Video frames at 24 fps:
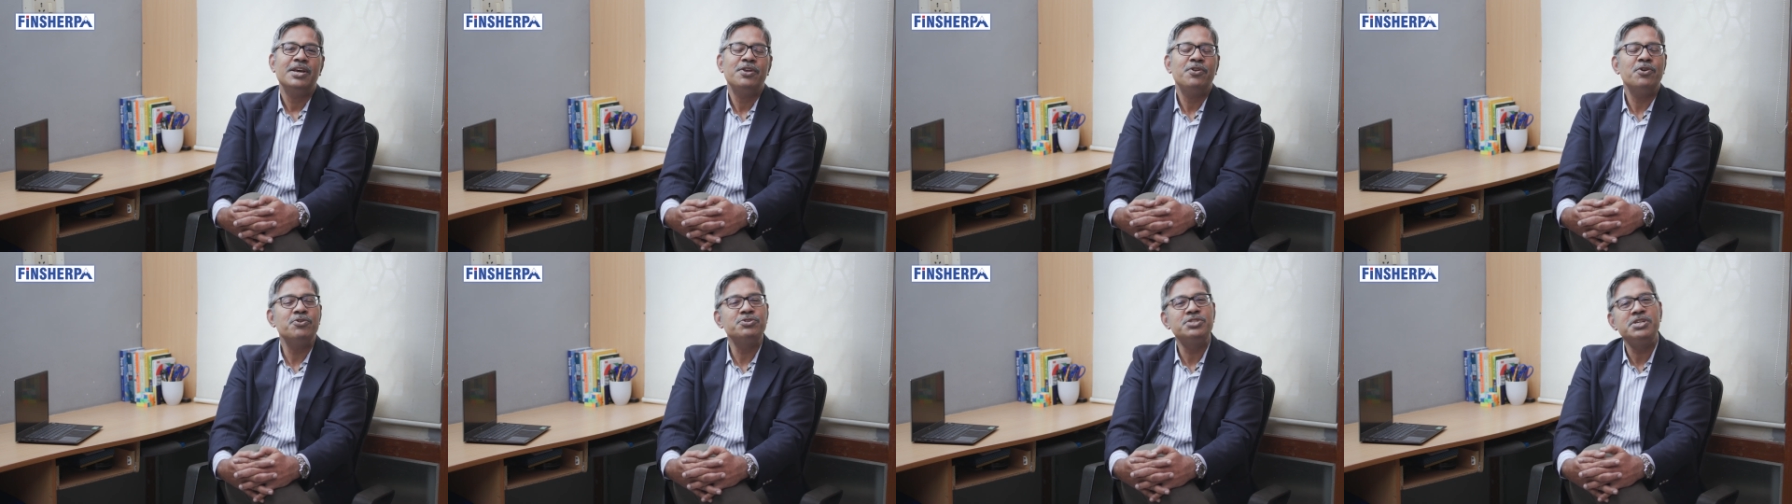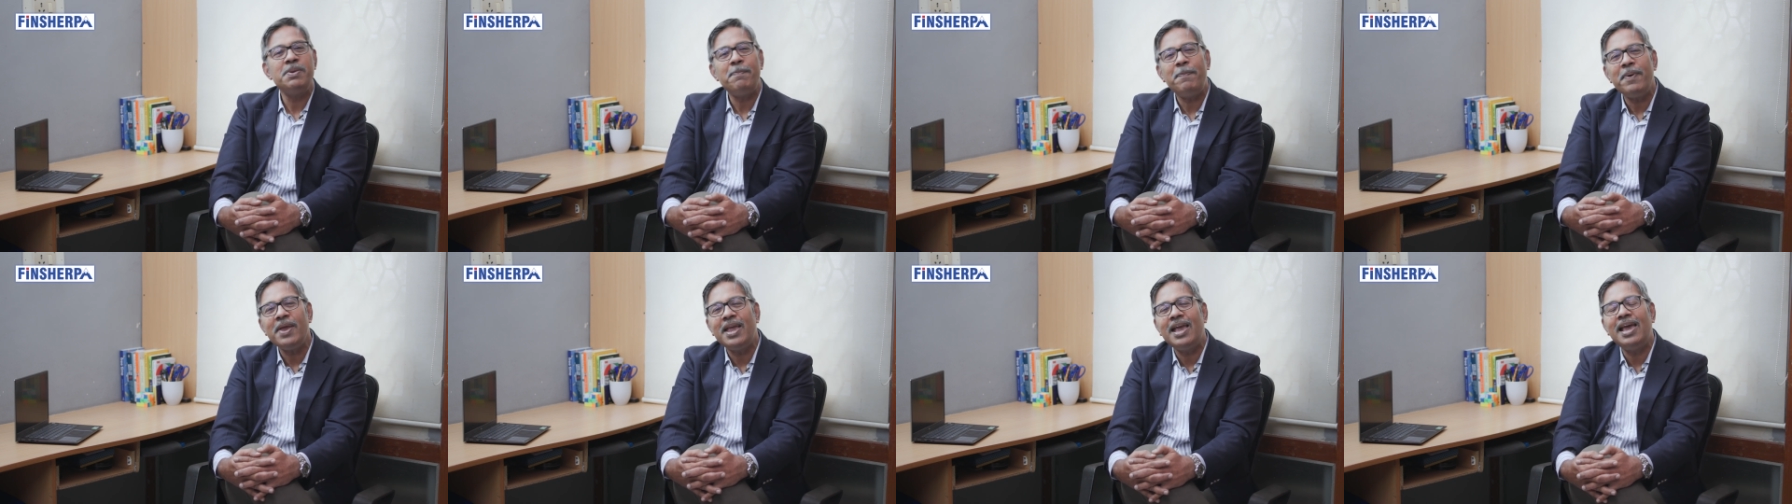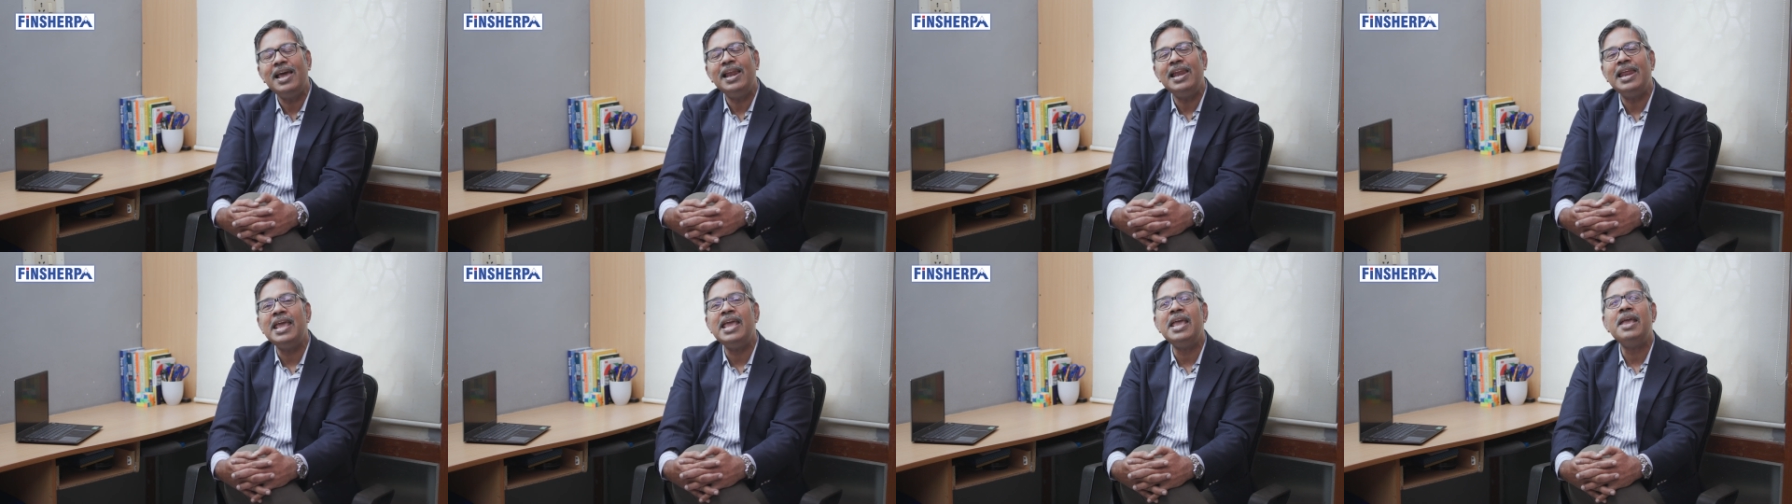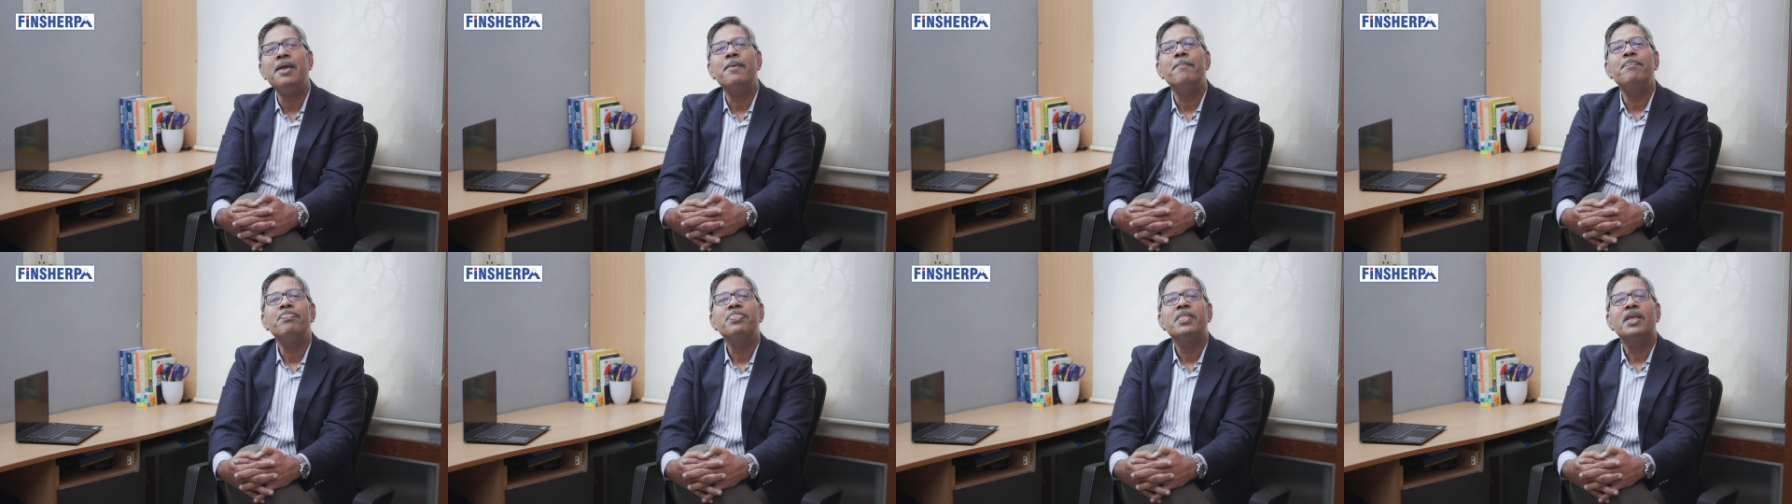Now,
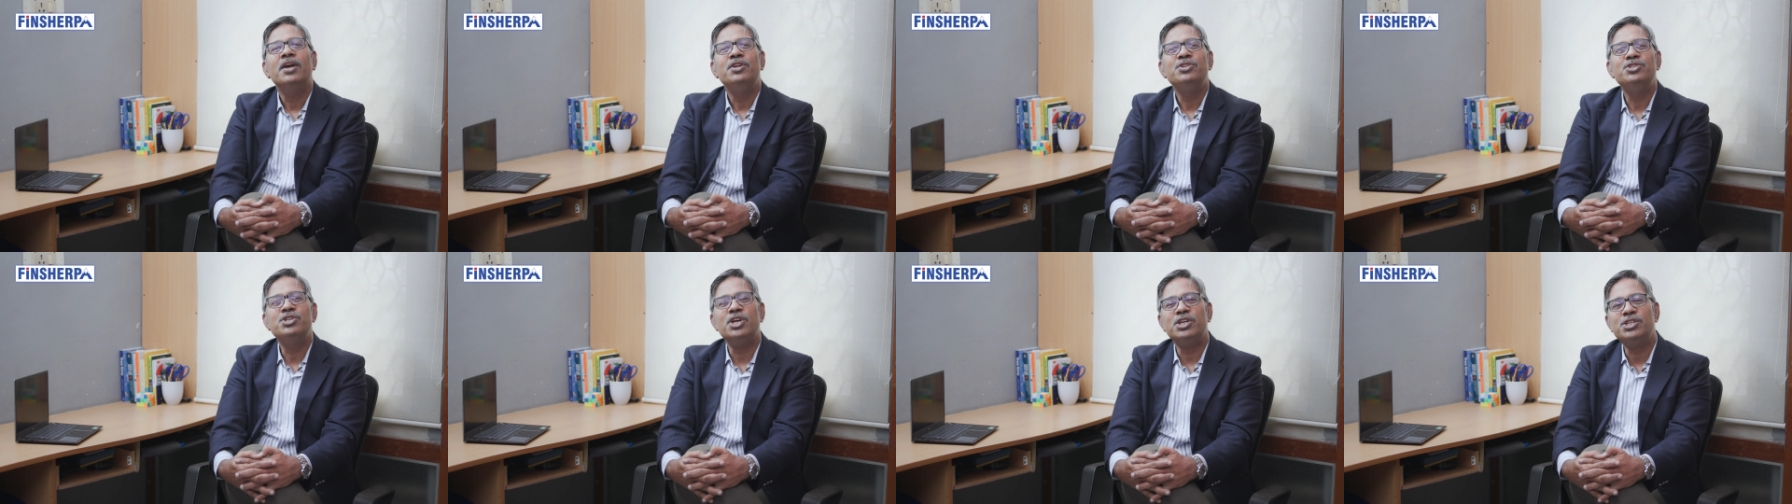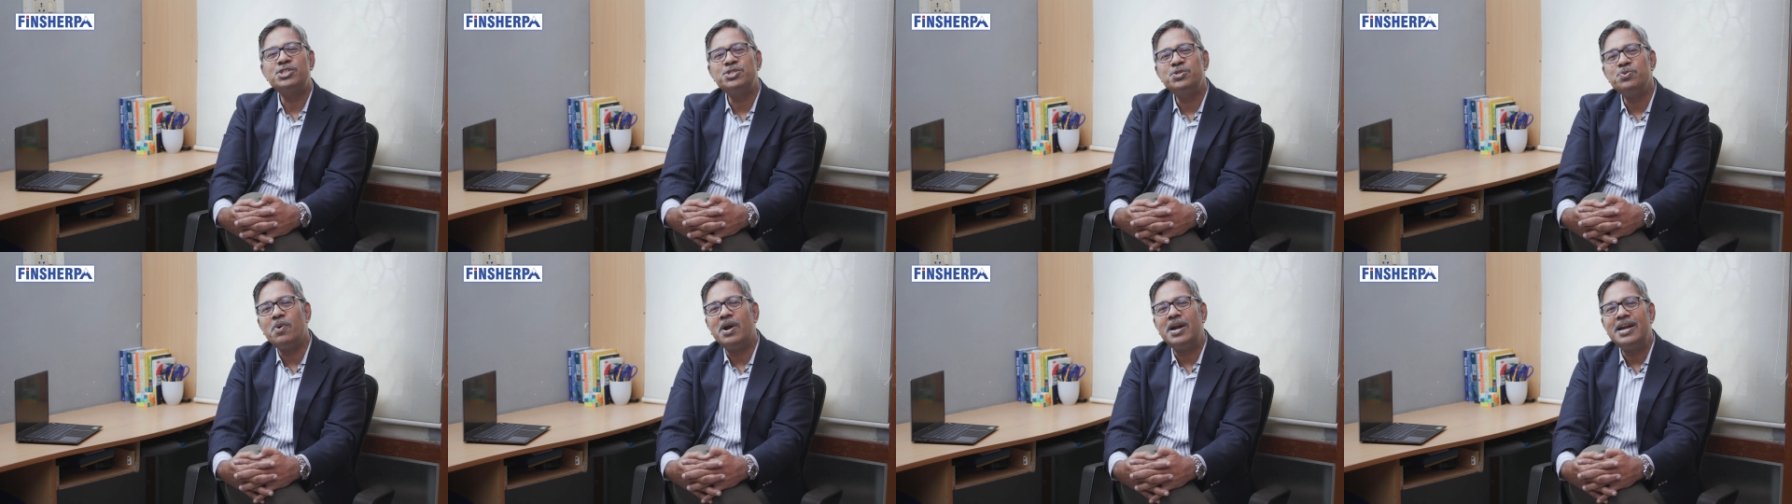typically, just to